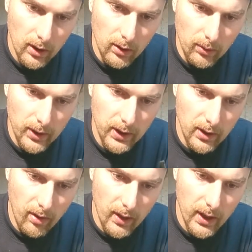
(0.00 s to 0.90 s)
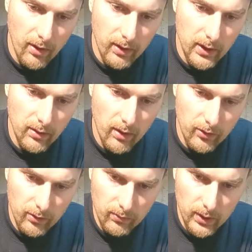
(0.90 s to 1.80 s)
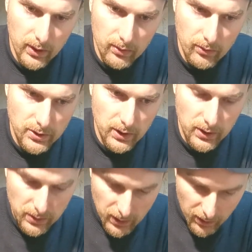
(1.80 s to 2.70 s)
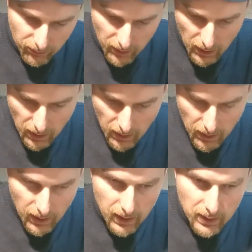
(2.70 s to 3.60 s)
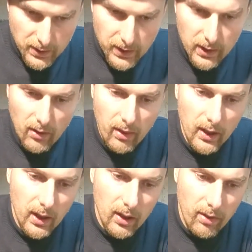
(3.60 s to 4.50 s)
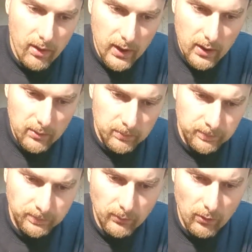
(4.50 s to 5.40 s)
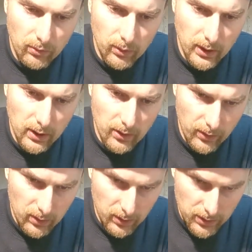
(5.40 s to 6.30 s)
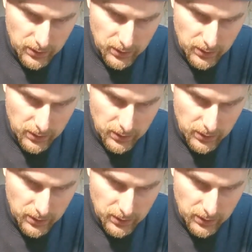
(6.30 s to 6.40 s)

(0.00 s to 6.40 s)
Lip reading: Look, here they are thin, this is for acoustic guitars, and here they are thick for classical